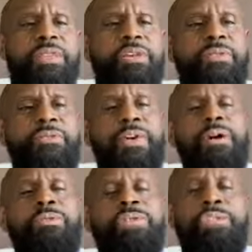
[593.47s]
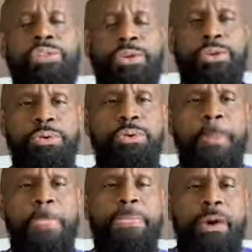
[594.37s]
The first two
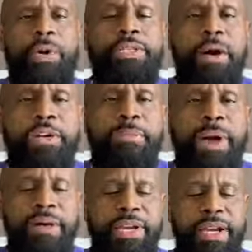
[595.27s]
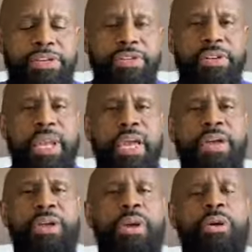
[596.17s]
that we talked about
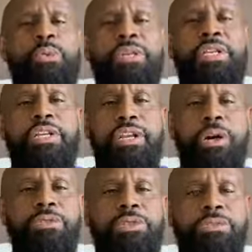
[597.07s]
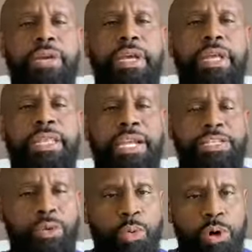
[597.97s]
yesterday was adultery, that's
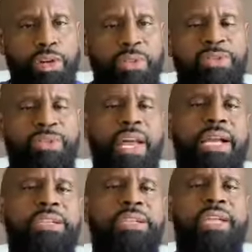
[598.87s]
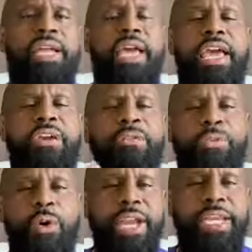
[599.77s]
a work of the flesh, and
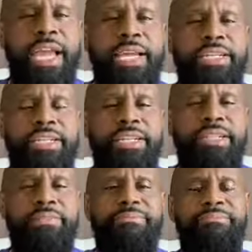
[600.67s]
fornication.